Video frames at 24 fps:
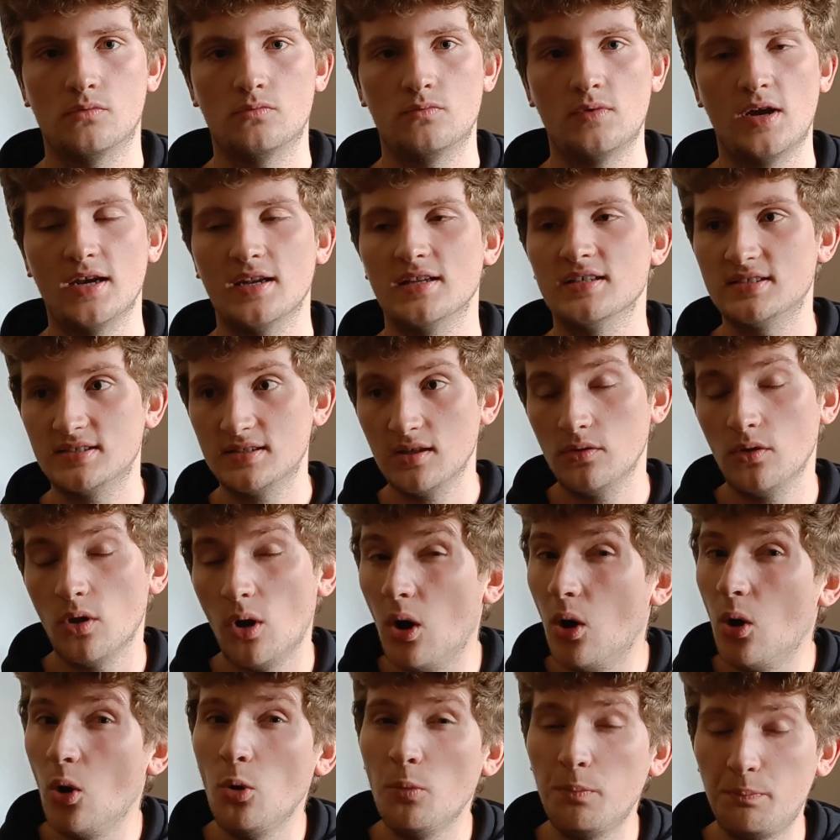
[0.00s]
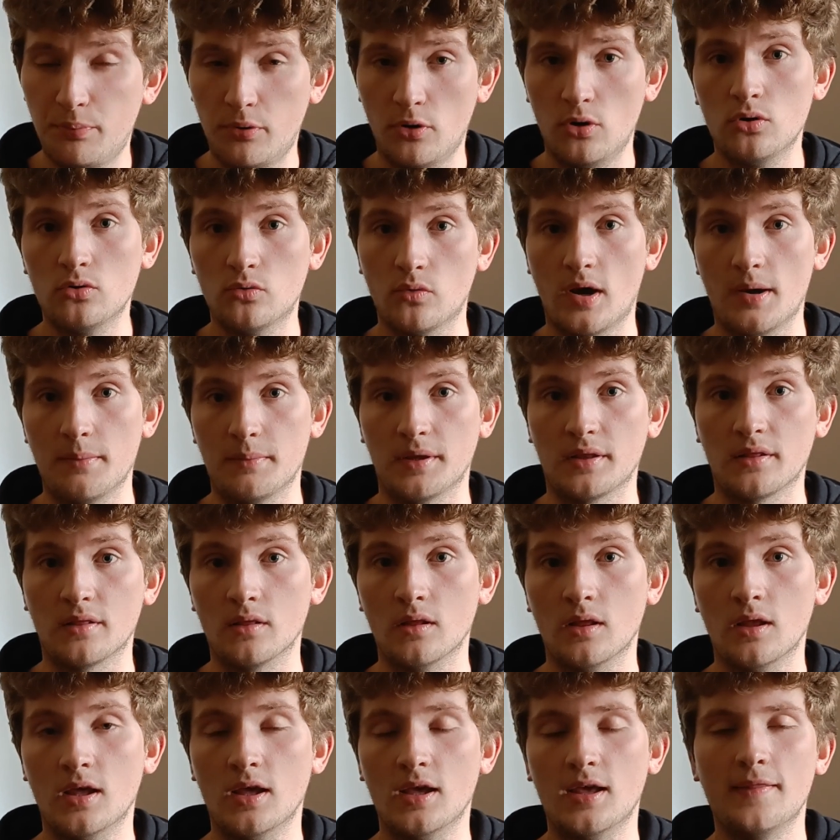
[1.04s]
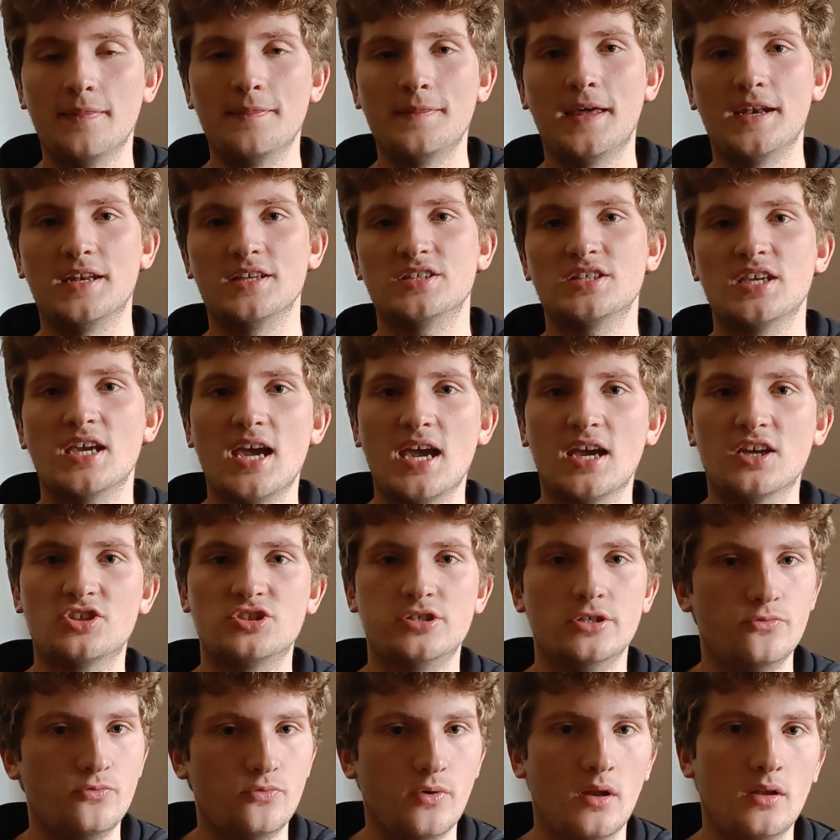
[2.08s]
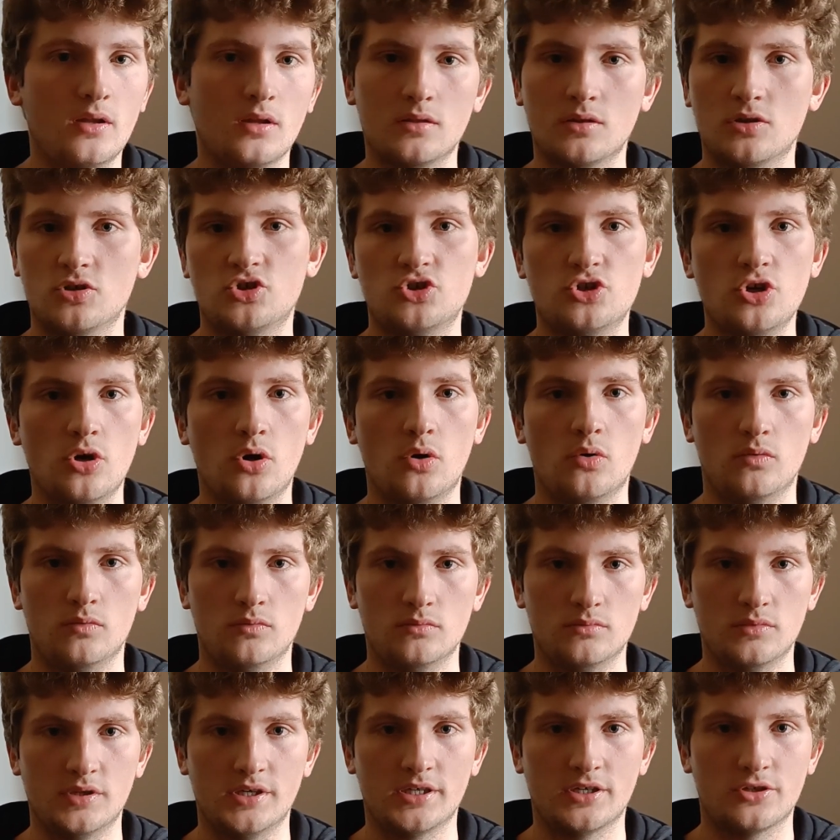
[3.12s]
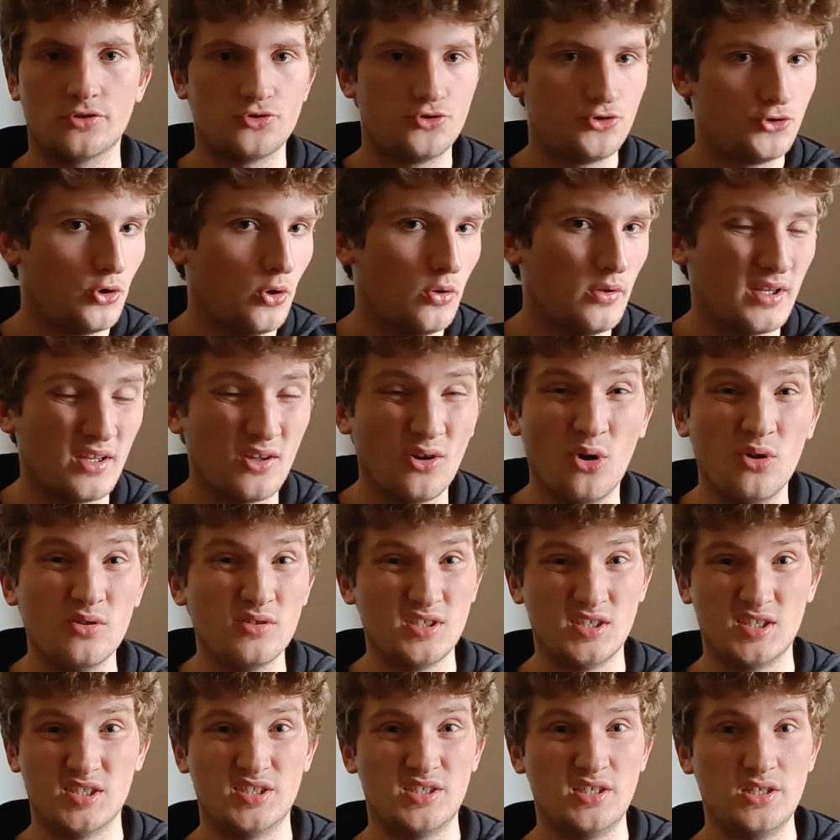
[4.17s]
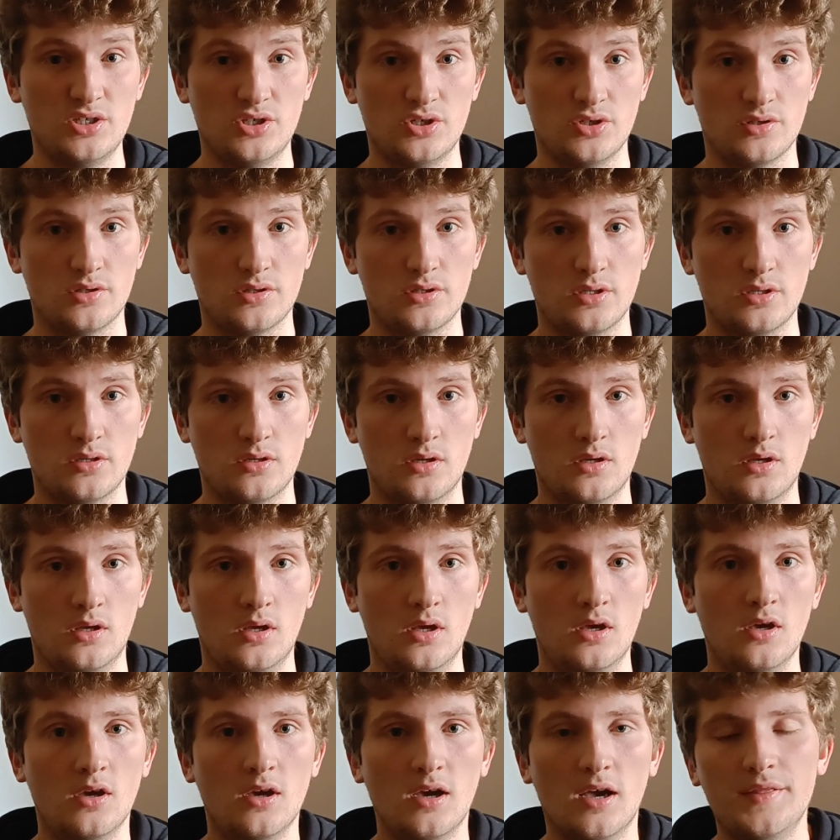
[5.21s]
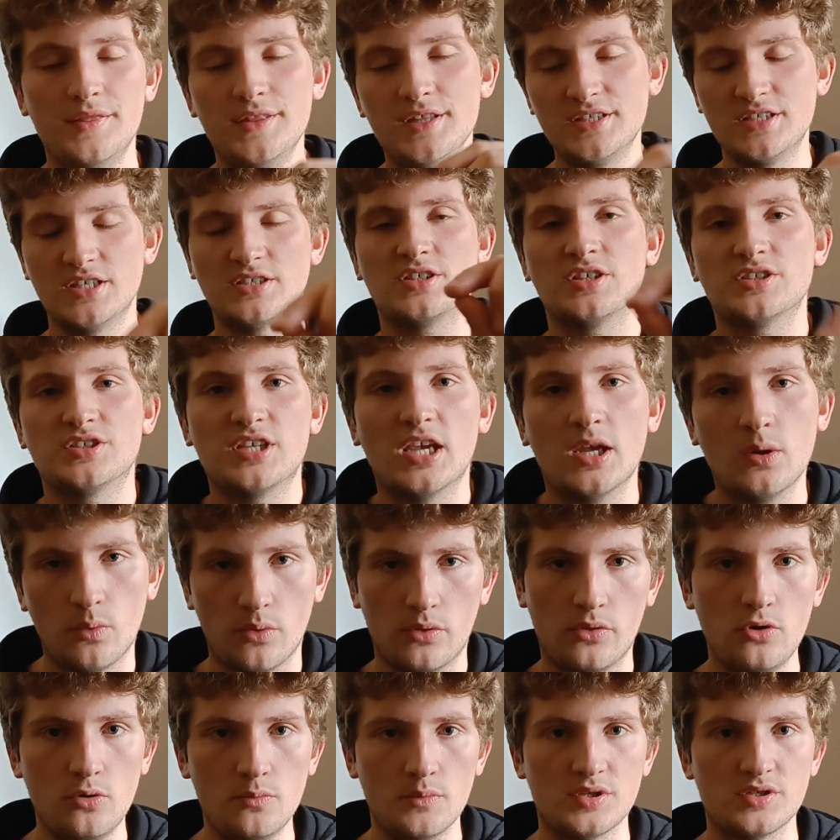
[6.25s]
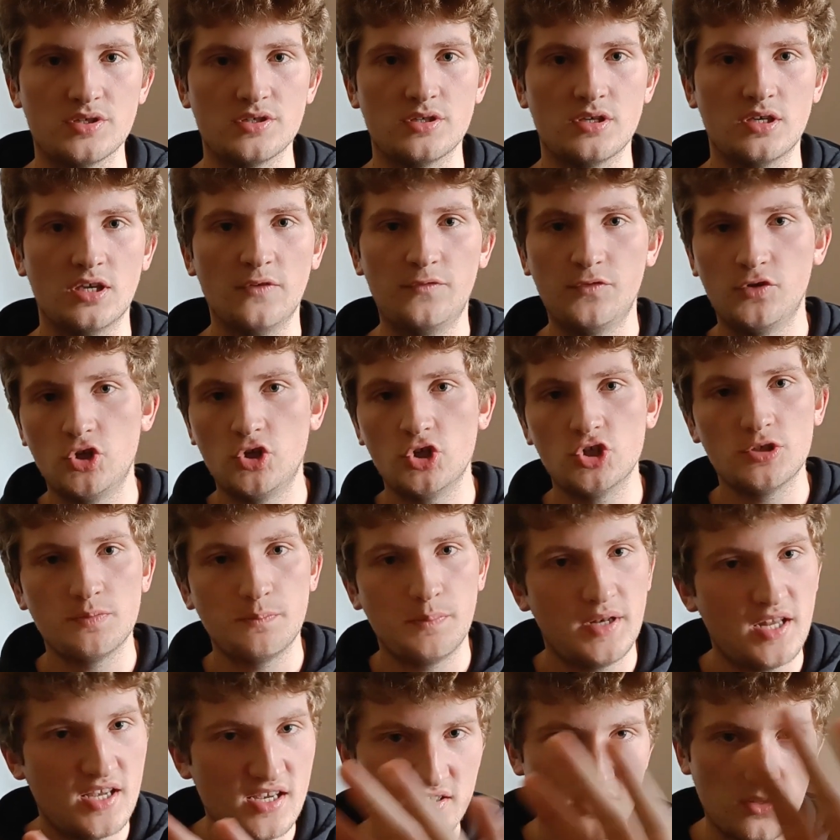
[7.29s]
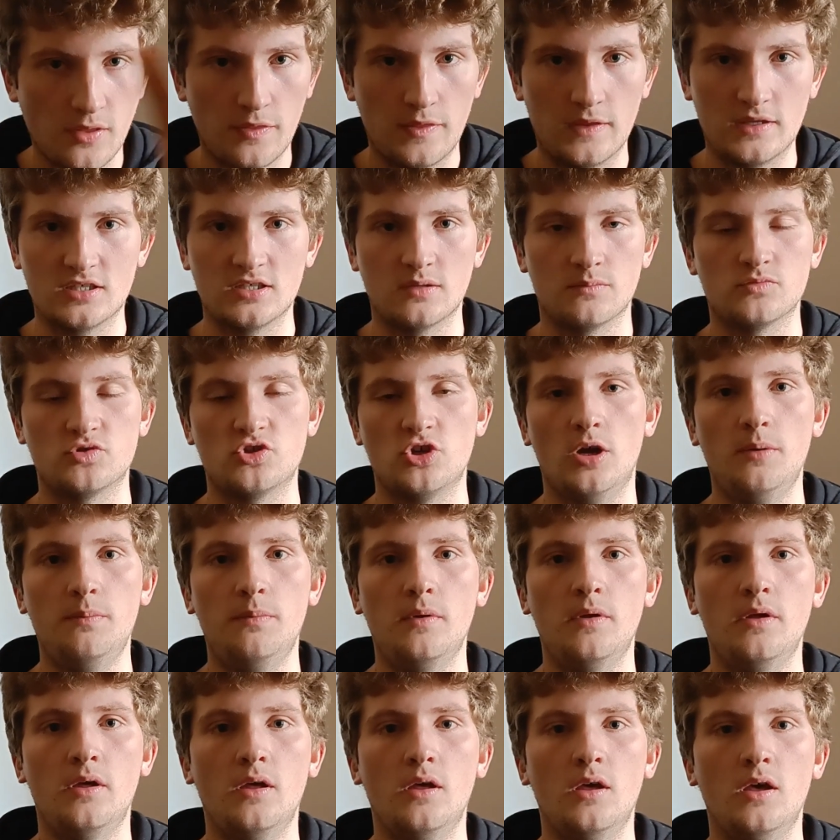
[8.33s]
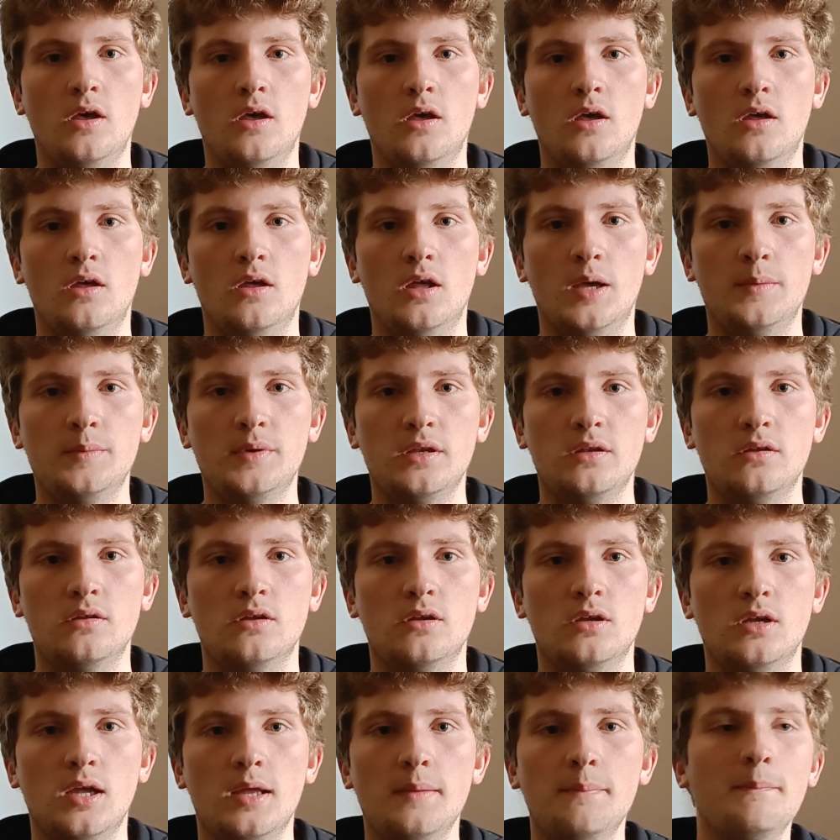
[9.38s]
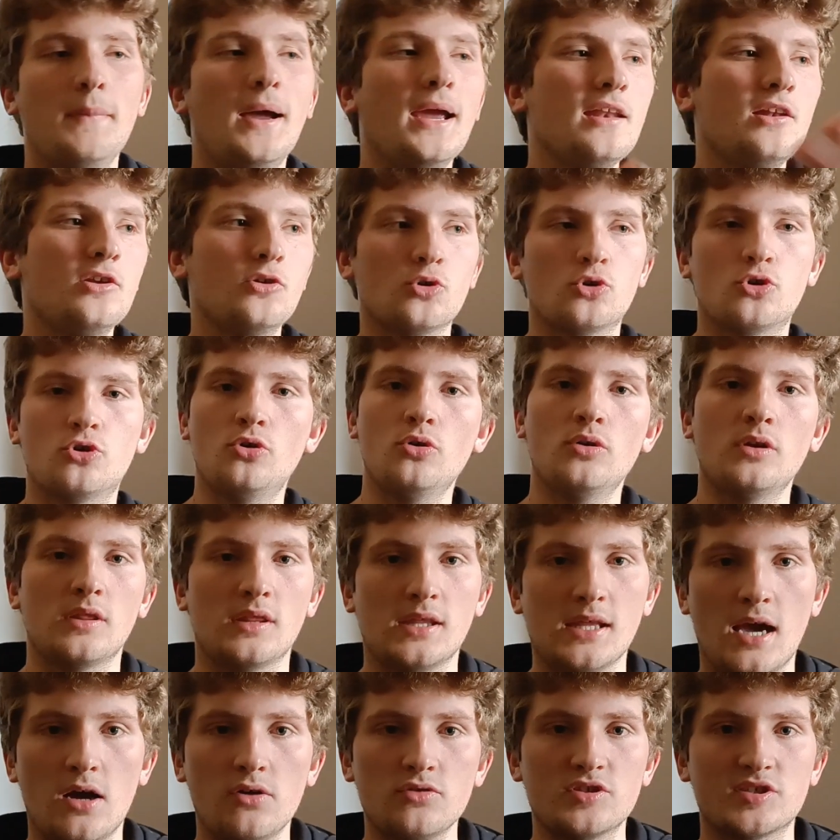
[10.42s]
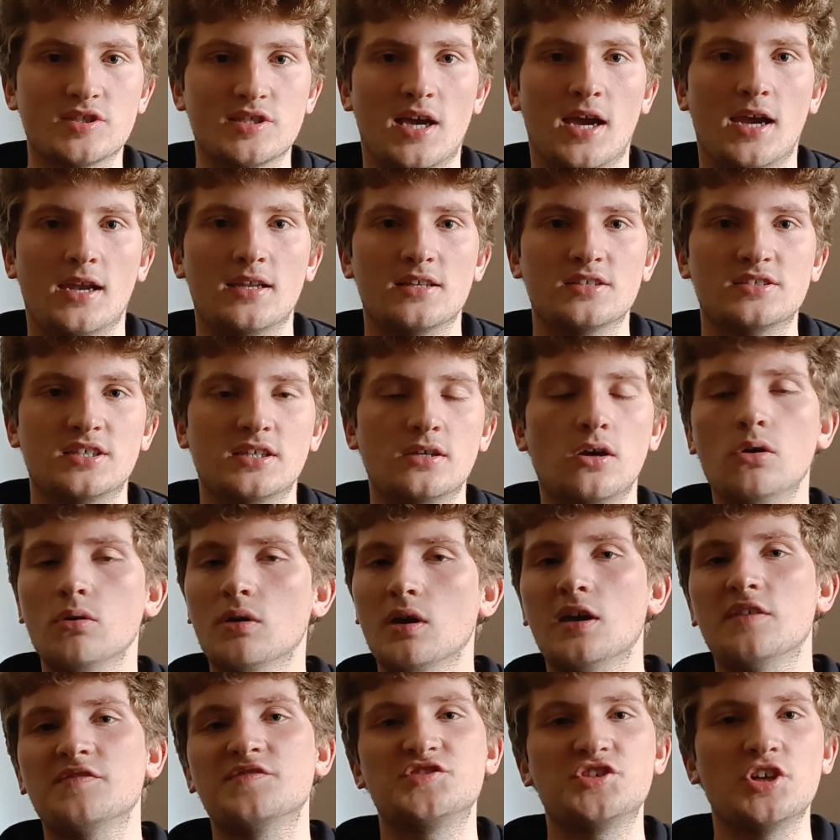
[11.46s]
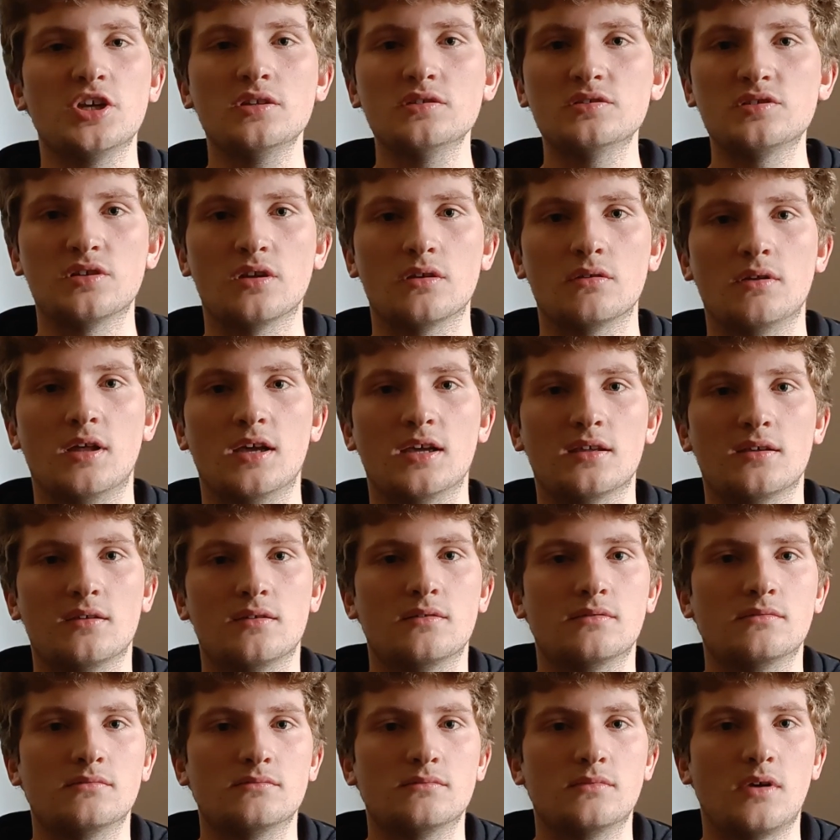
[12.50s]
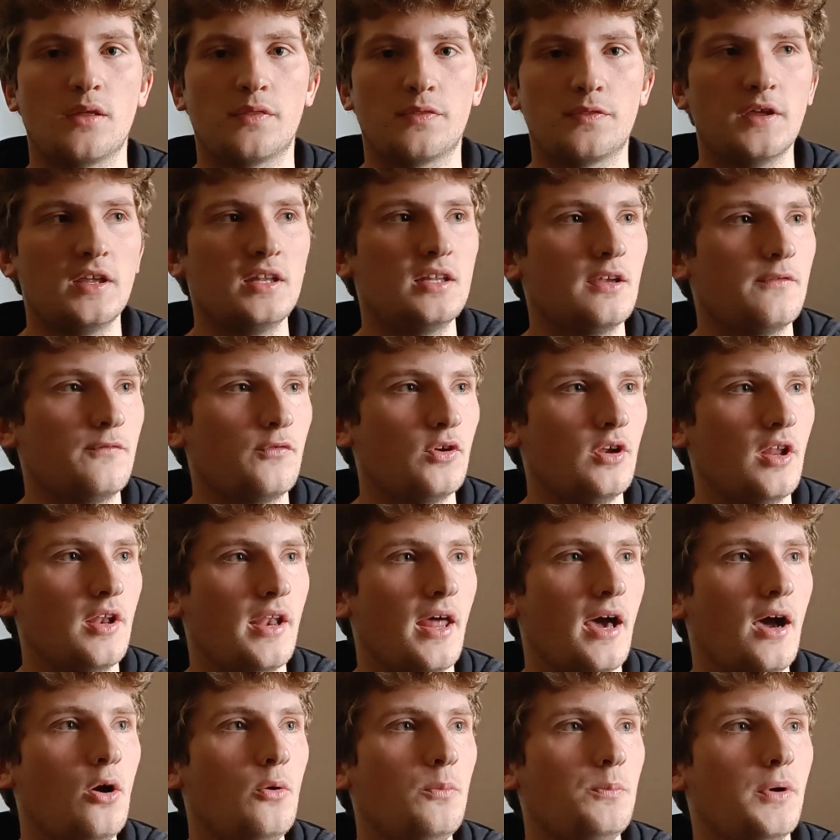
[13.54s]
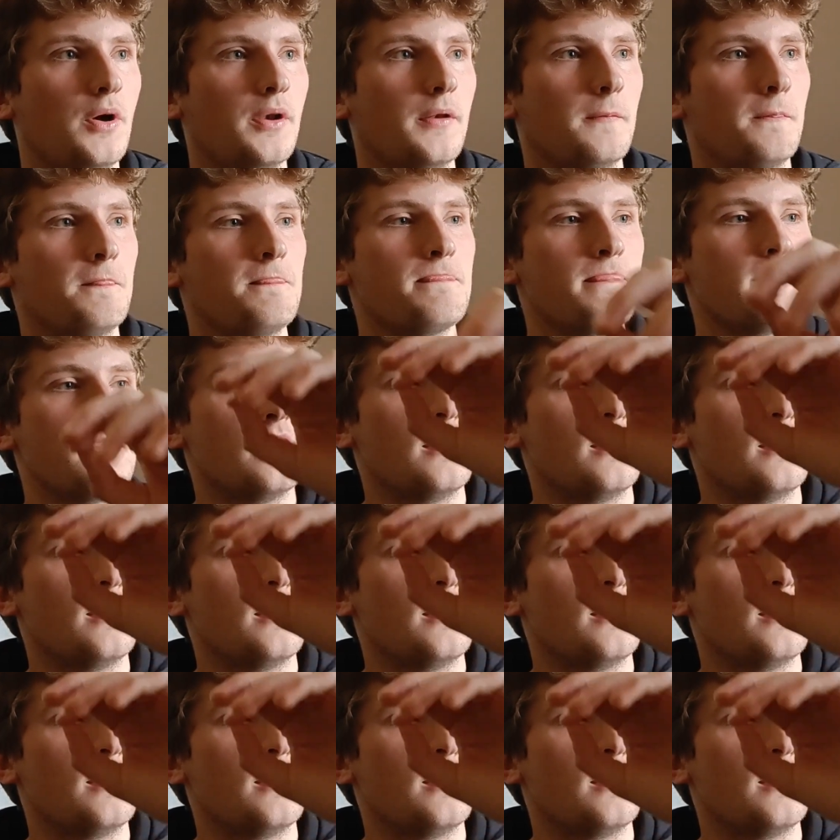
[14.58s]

Right? It's still the old programming that is actually running the show and controlling all the decisions. And this is the same with humans. If you just plaster things on top, I mean, it might look good on the outside and say, okay, I've changed it. Like, I think differently now, but